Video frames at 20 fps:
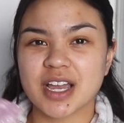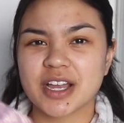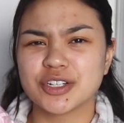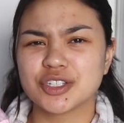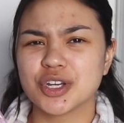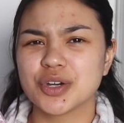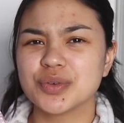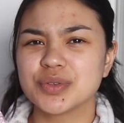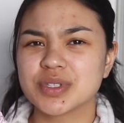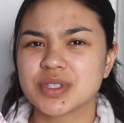I
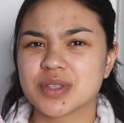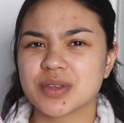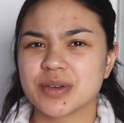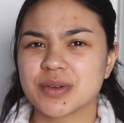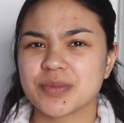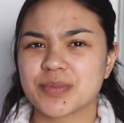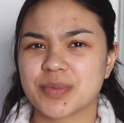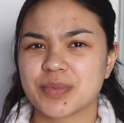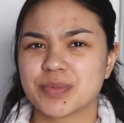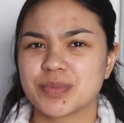chose
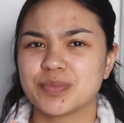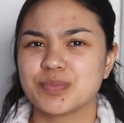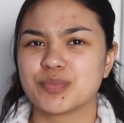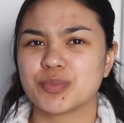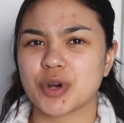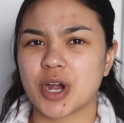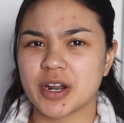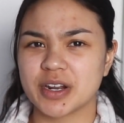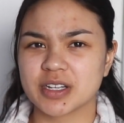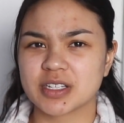the
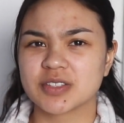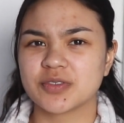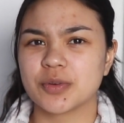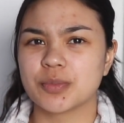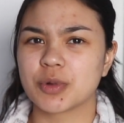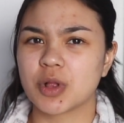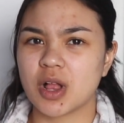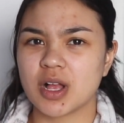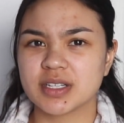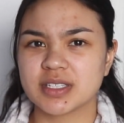products
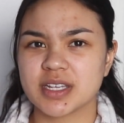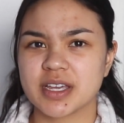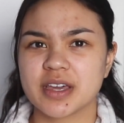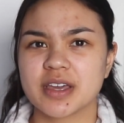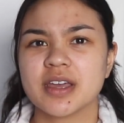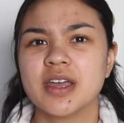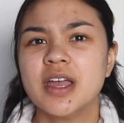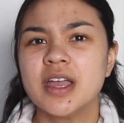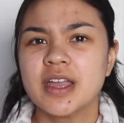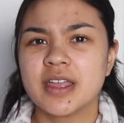from
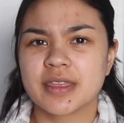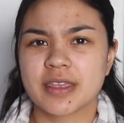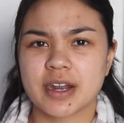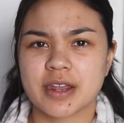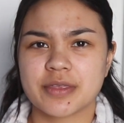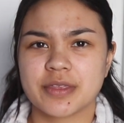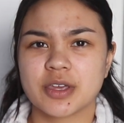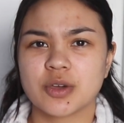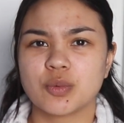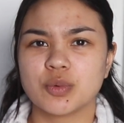Glossier that
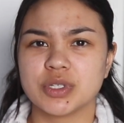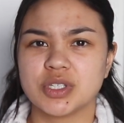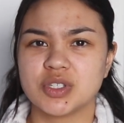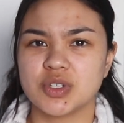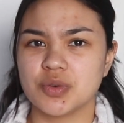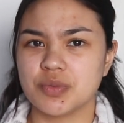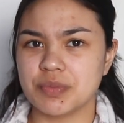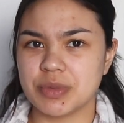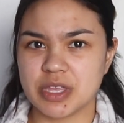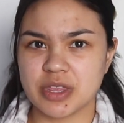I think would
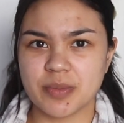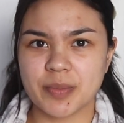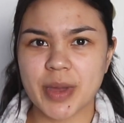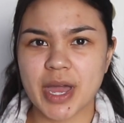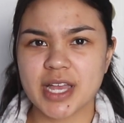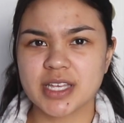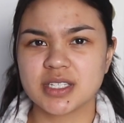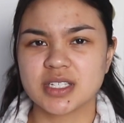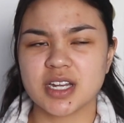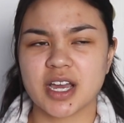suit me the
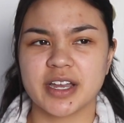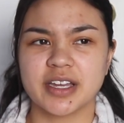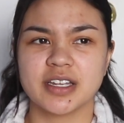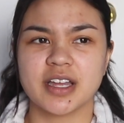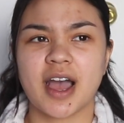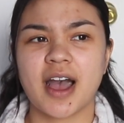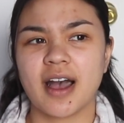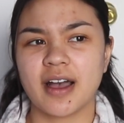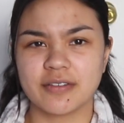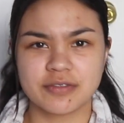best. I
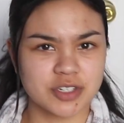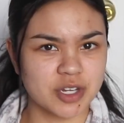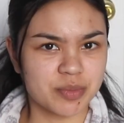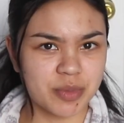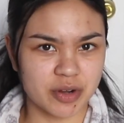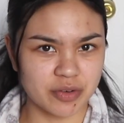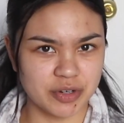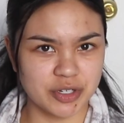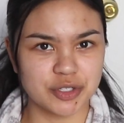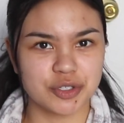have done
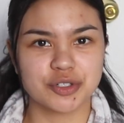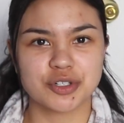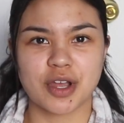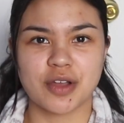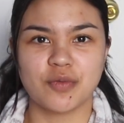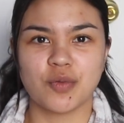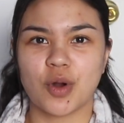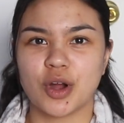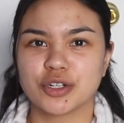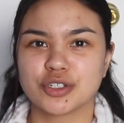my research.
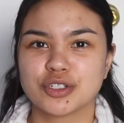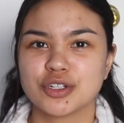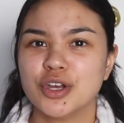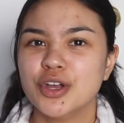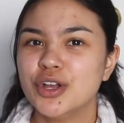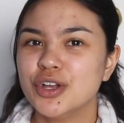I've watched